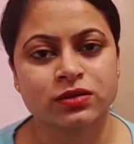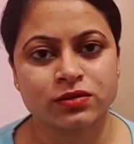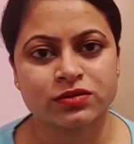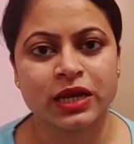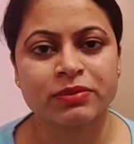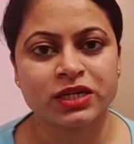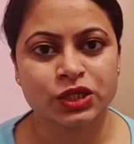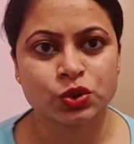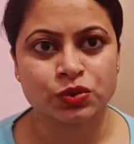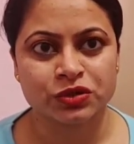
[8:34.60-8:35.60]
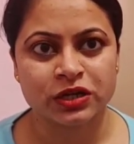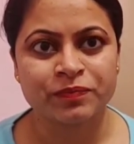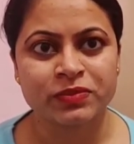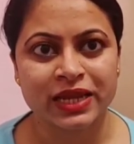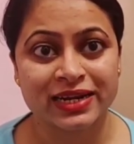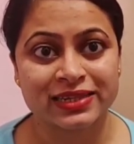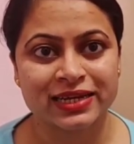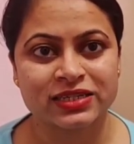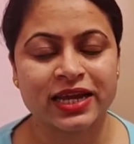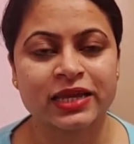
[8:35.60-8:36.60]
dramatic genre at
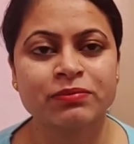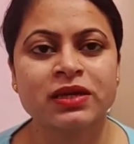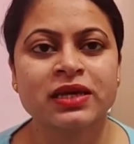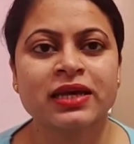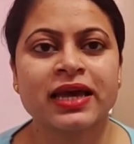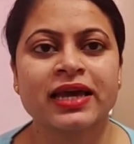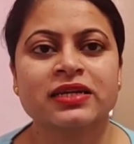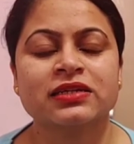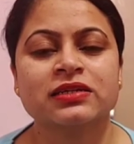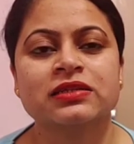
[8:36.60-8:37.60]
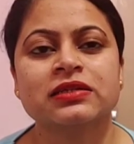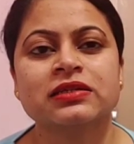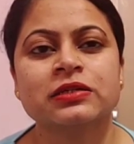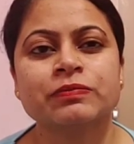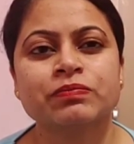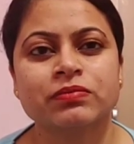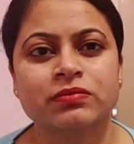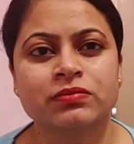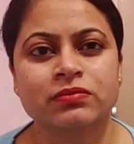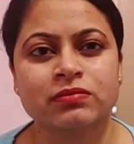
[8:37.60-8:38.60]
that time. And the
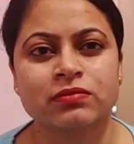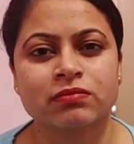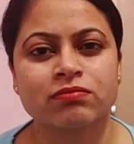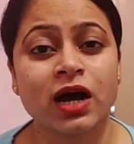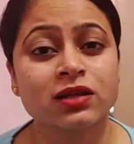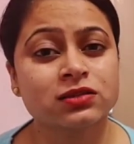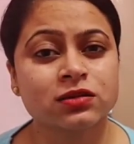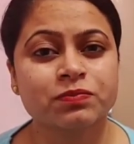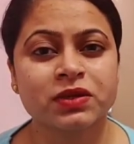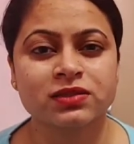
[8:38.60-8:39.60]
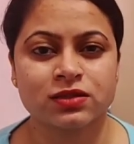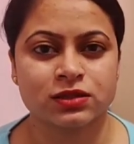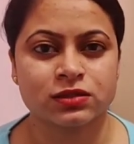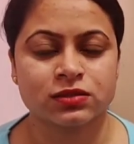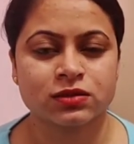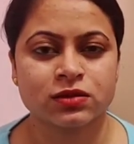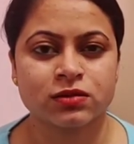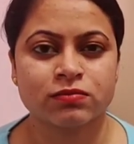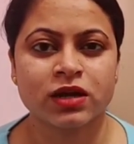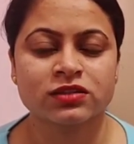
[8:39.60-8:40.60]
masterpieces
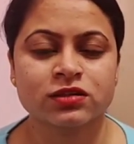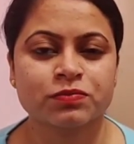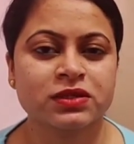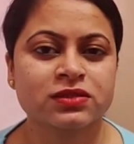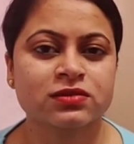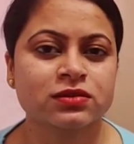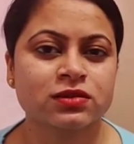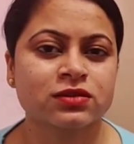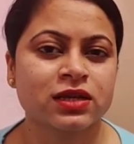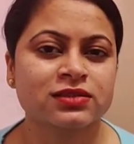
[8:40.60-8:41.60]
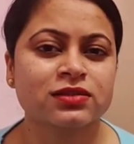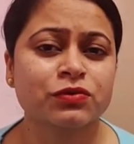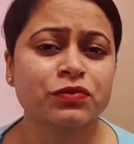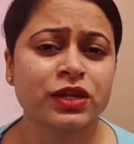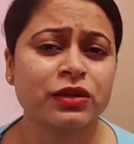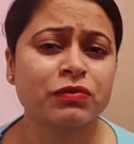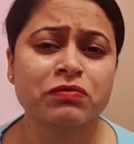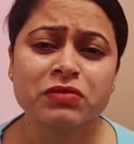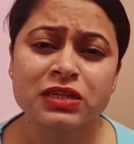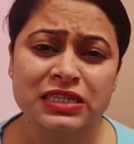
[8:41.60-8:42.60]
in the sense, the very
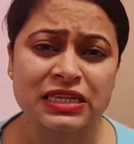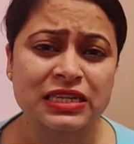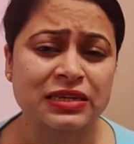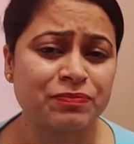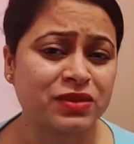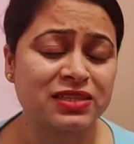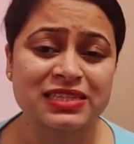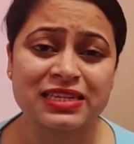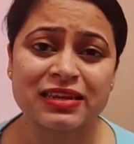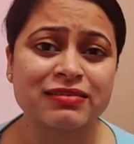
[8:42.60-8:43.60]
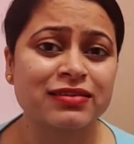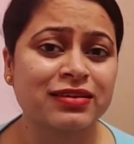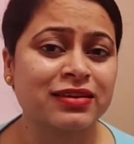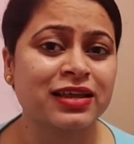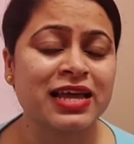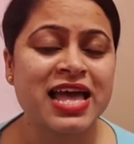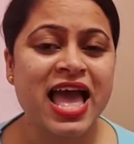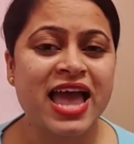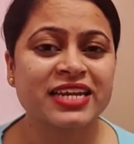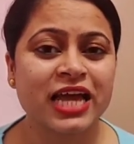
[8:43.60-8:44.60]
witty, cynical,
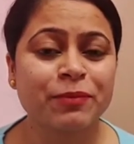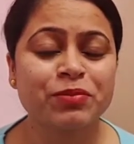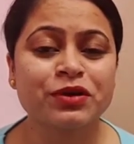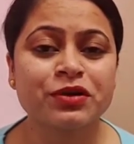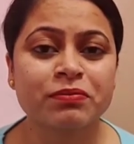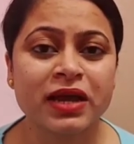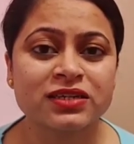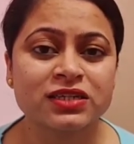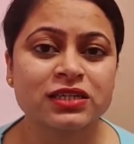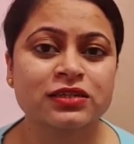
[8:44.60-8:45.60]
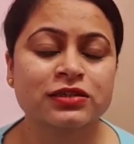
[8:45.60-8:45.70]
and epigrammatic